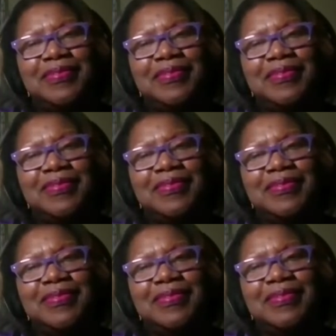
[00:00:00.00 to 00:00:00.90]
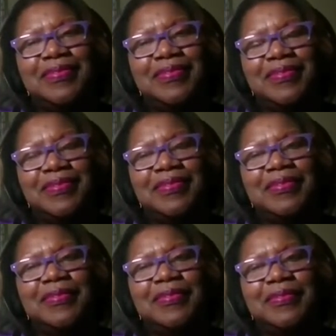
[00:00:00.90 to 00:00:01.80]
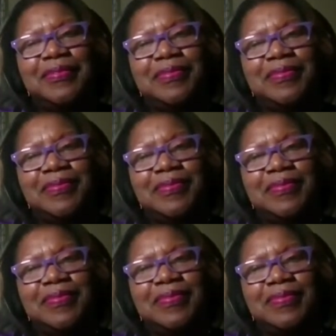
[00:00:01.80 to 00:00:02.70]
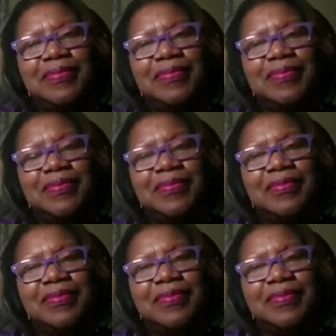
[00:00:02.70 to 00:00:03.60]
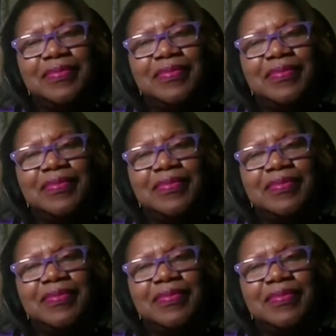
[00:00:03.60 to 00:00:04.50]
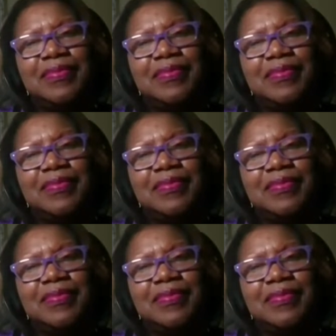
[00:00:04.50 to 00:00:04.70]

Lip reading: No words are spoken by the person on screen.